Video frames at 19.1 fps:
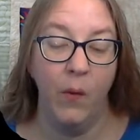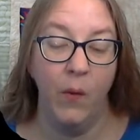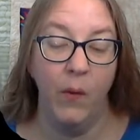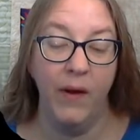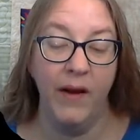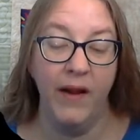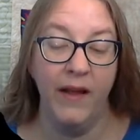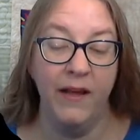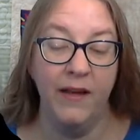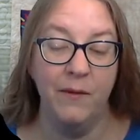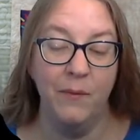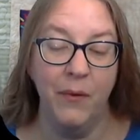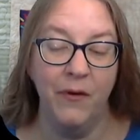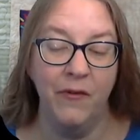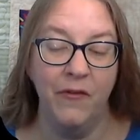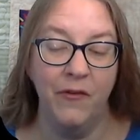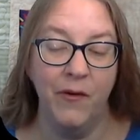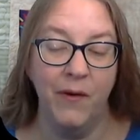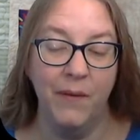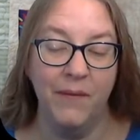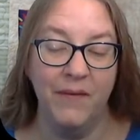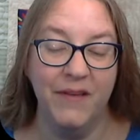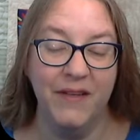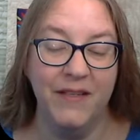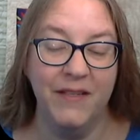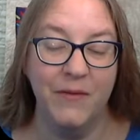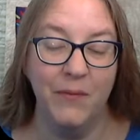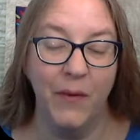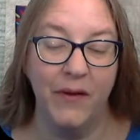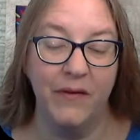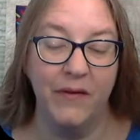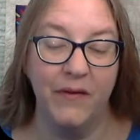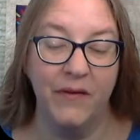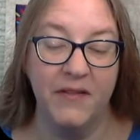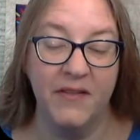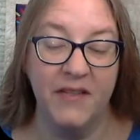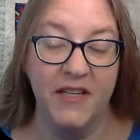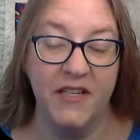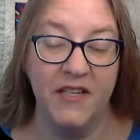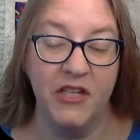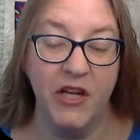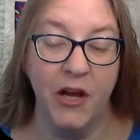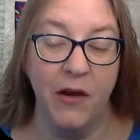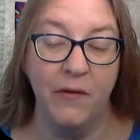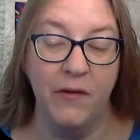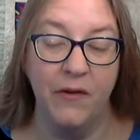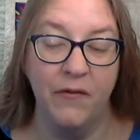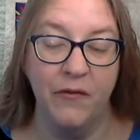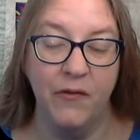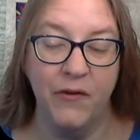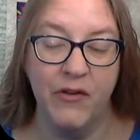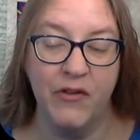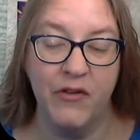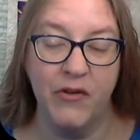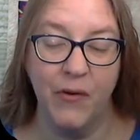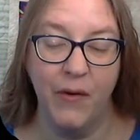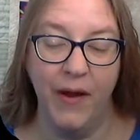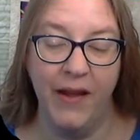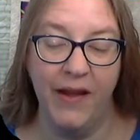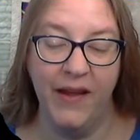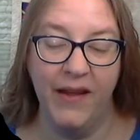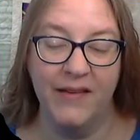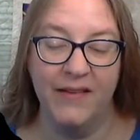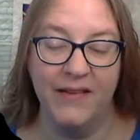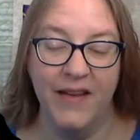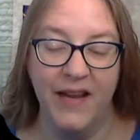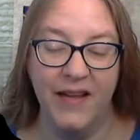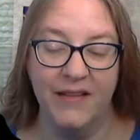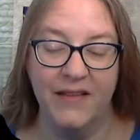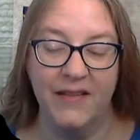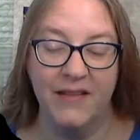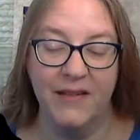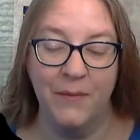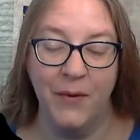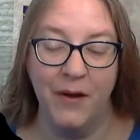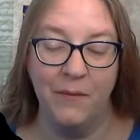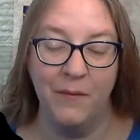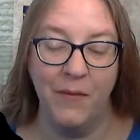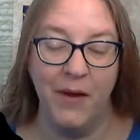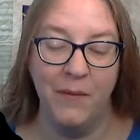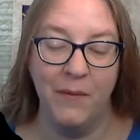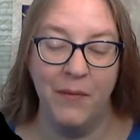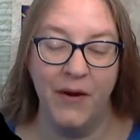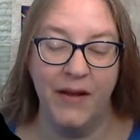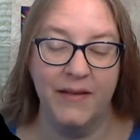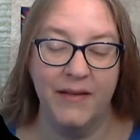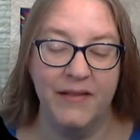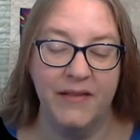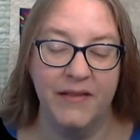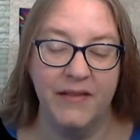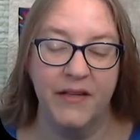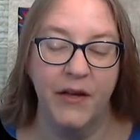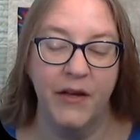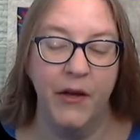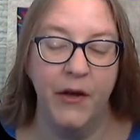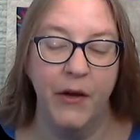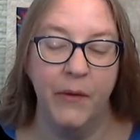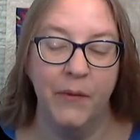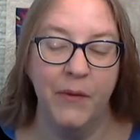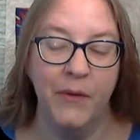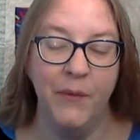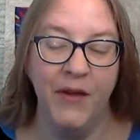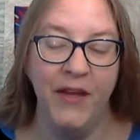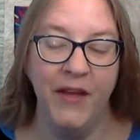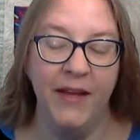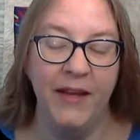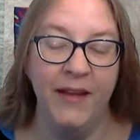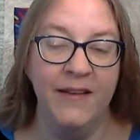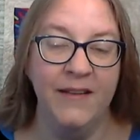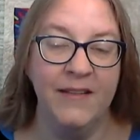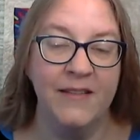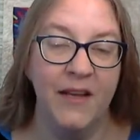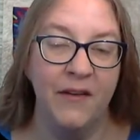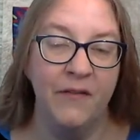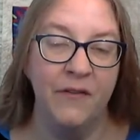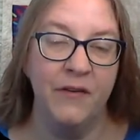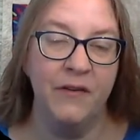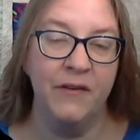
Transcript: When I had performed these wonders, they shouted for joy and danced upon my breast, repeating several